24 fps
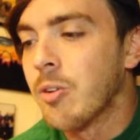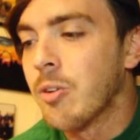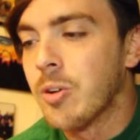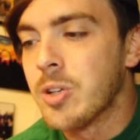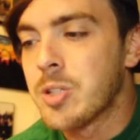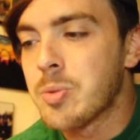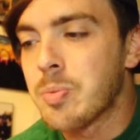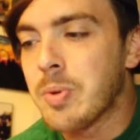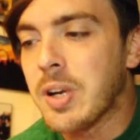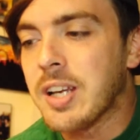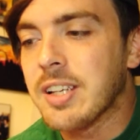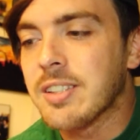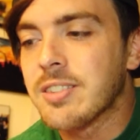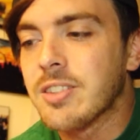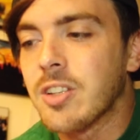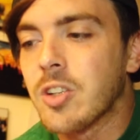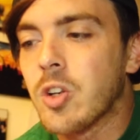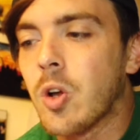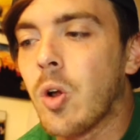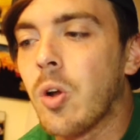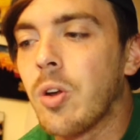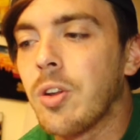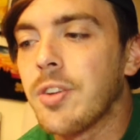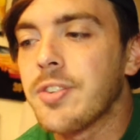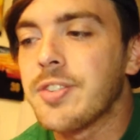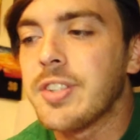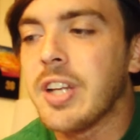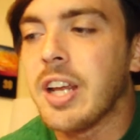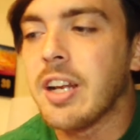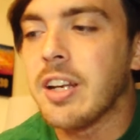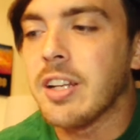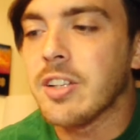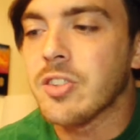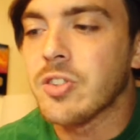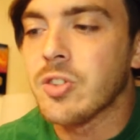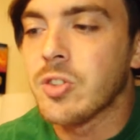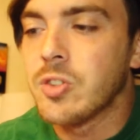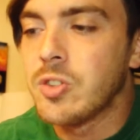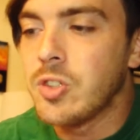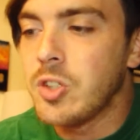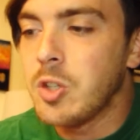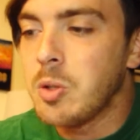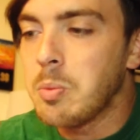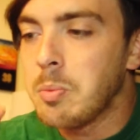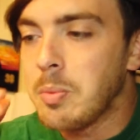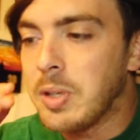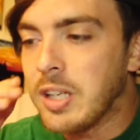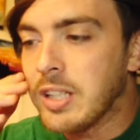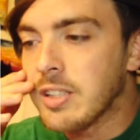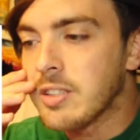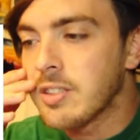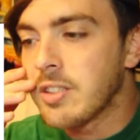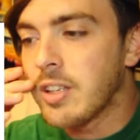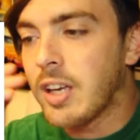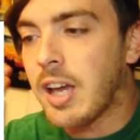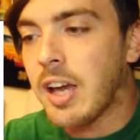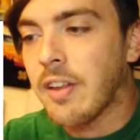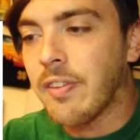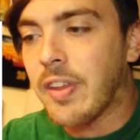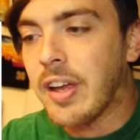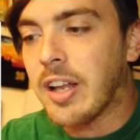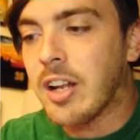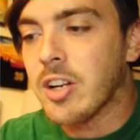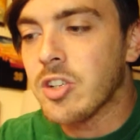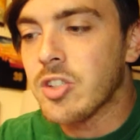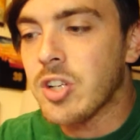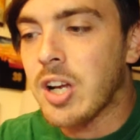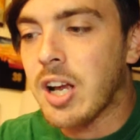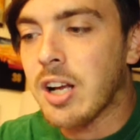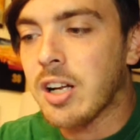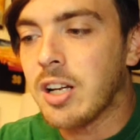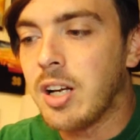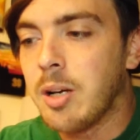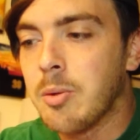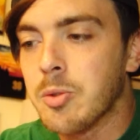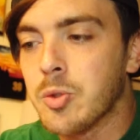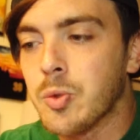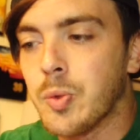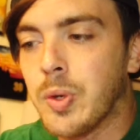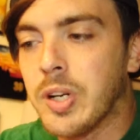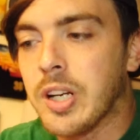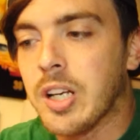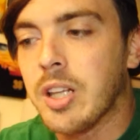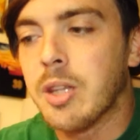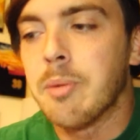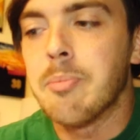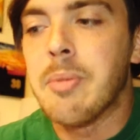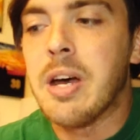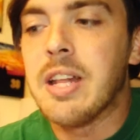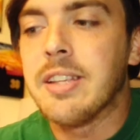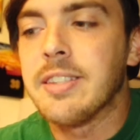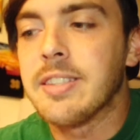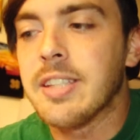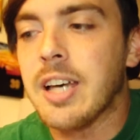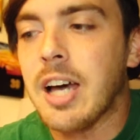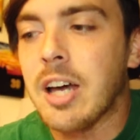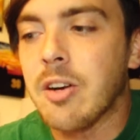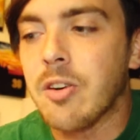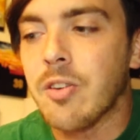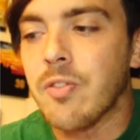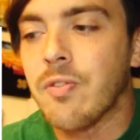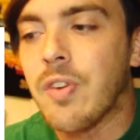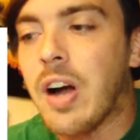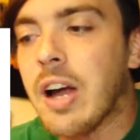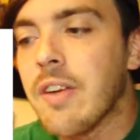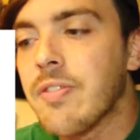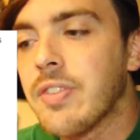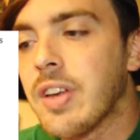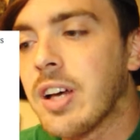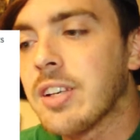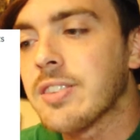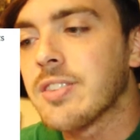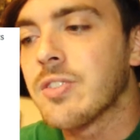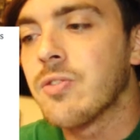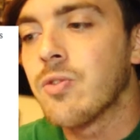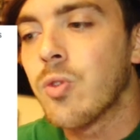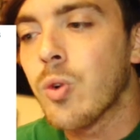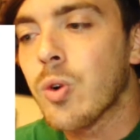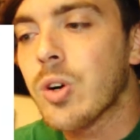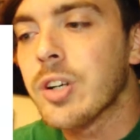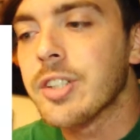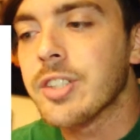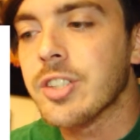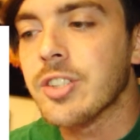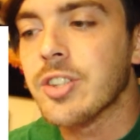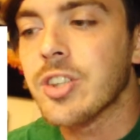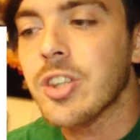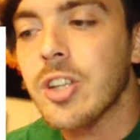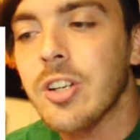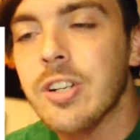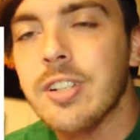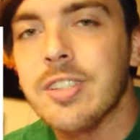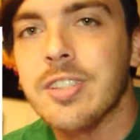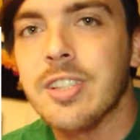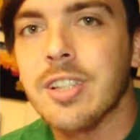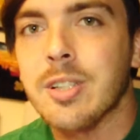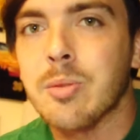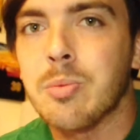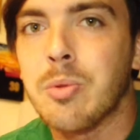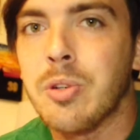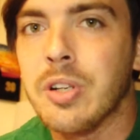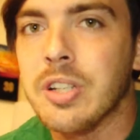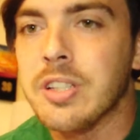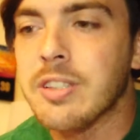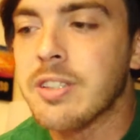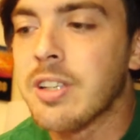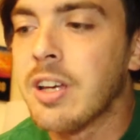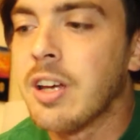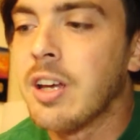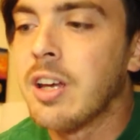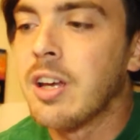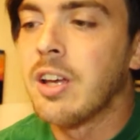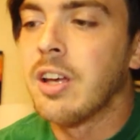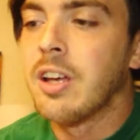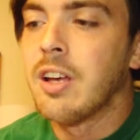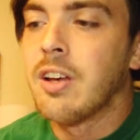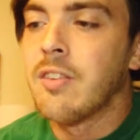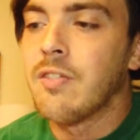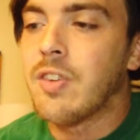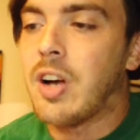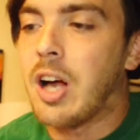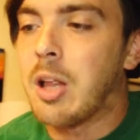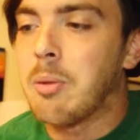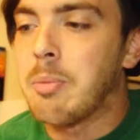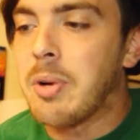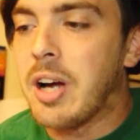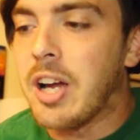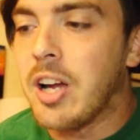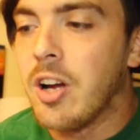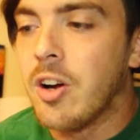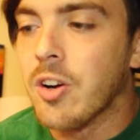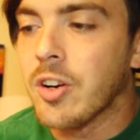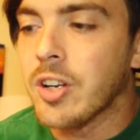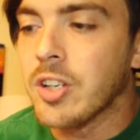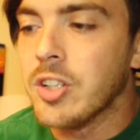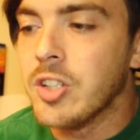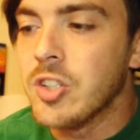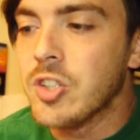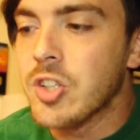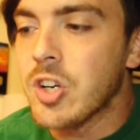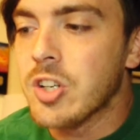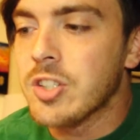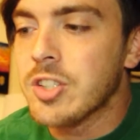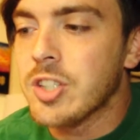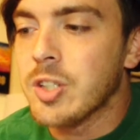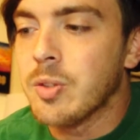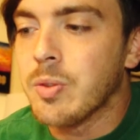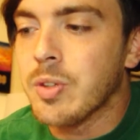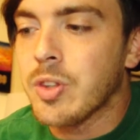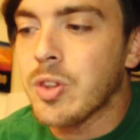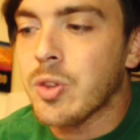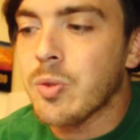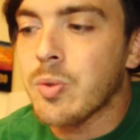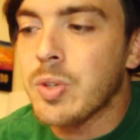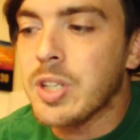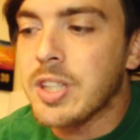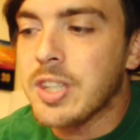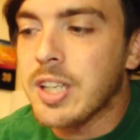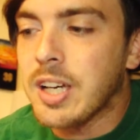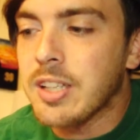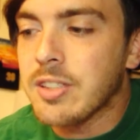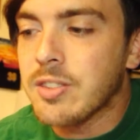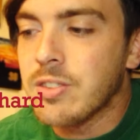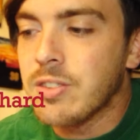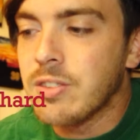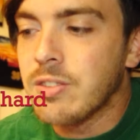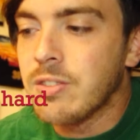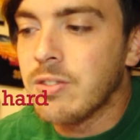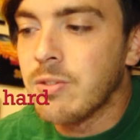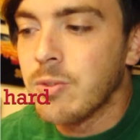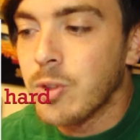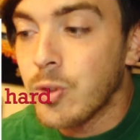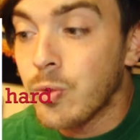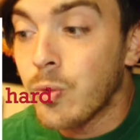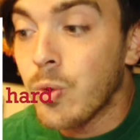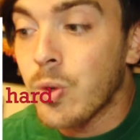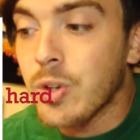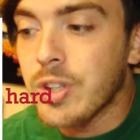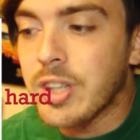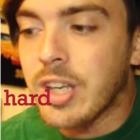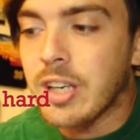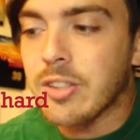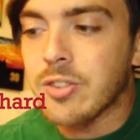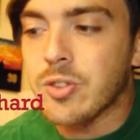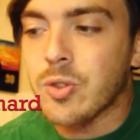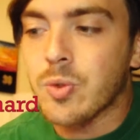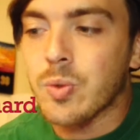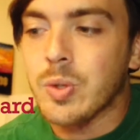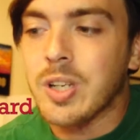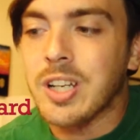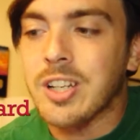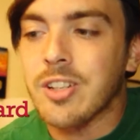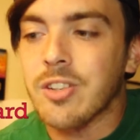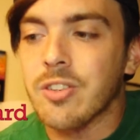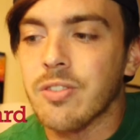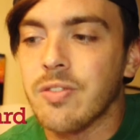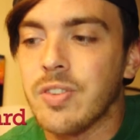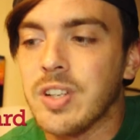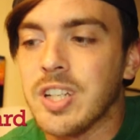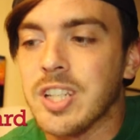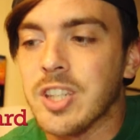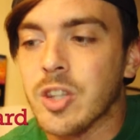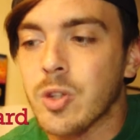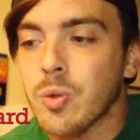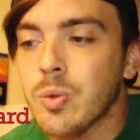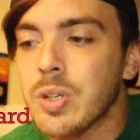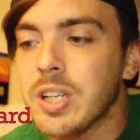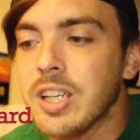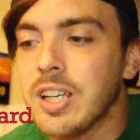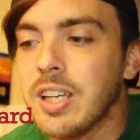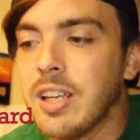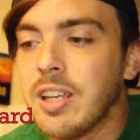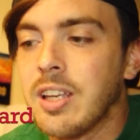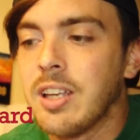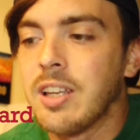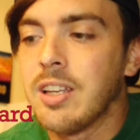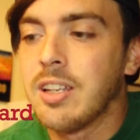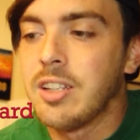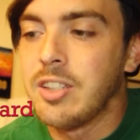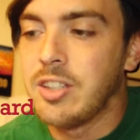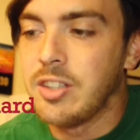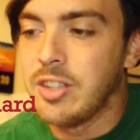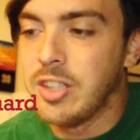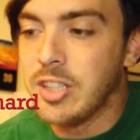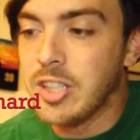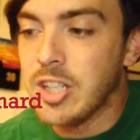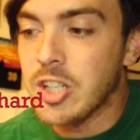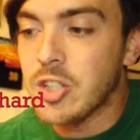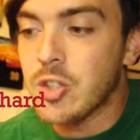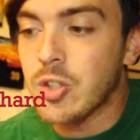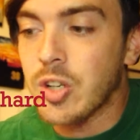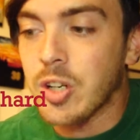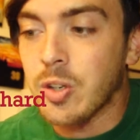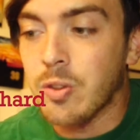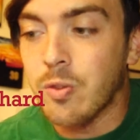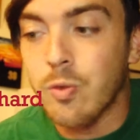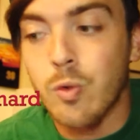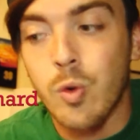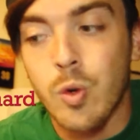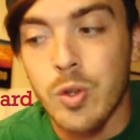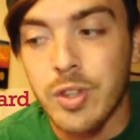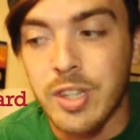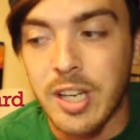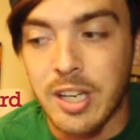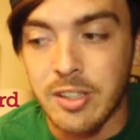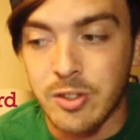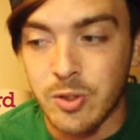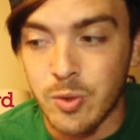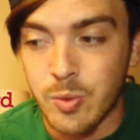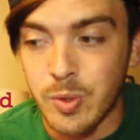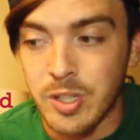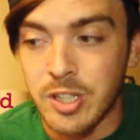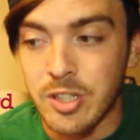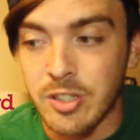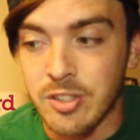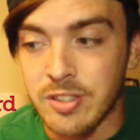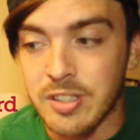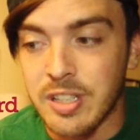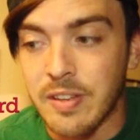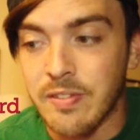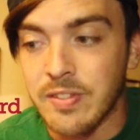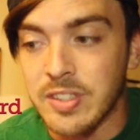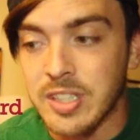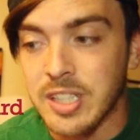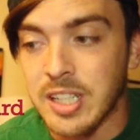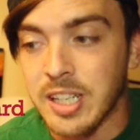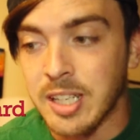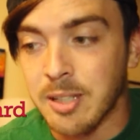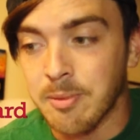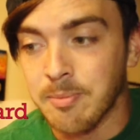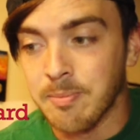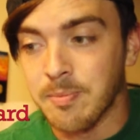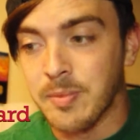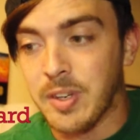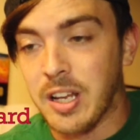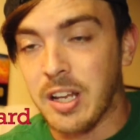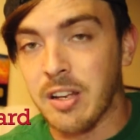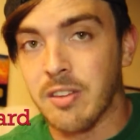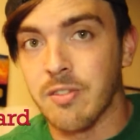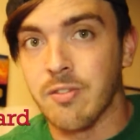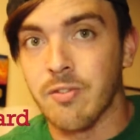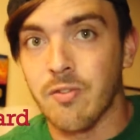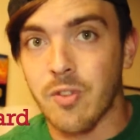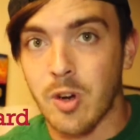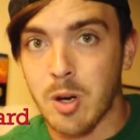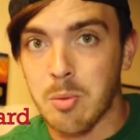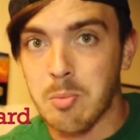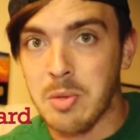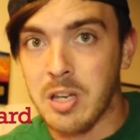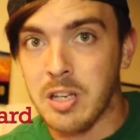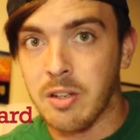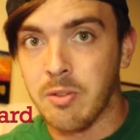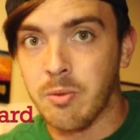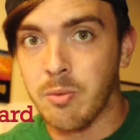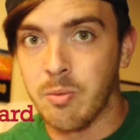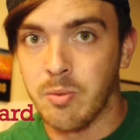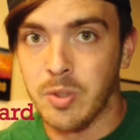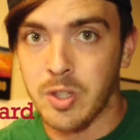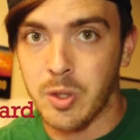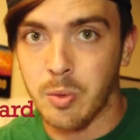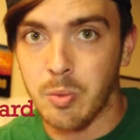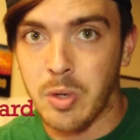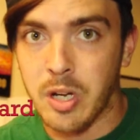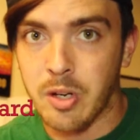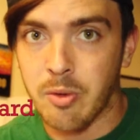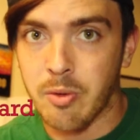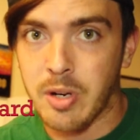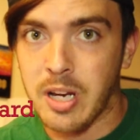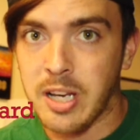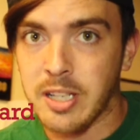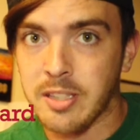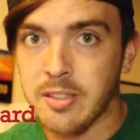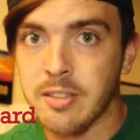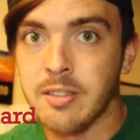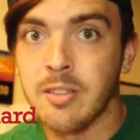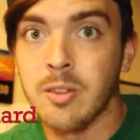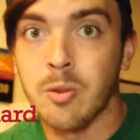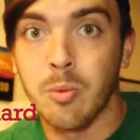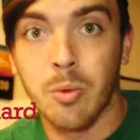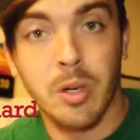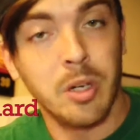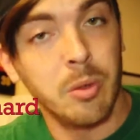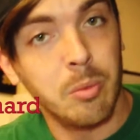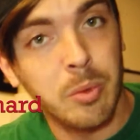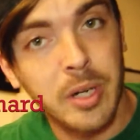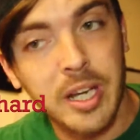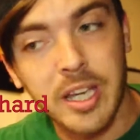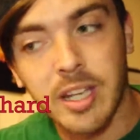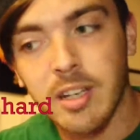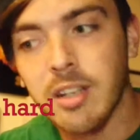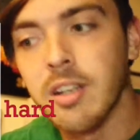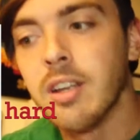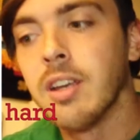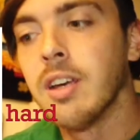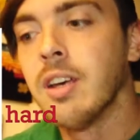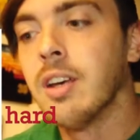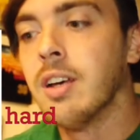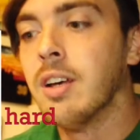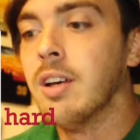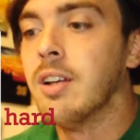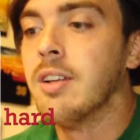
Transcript: Which brings the total standings through two meets. Atlanta Track Club is winning on the men's side with 5,436 points, followed by Hoka, New Jersey with 4,353, the district with 4,317, and Furman with the one race, the one win,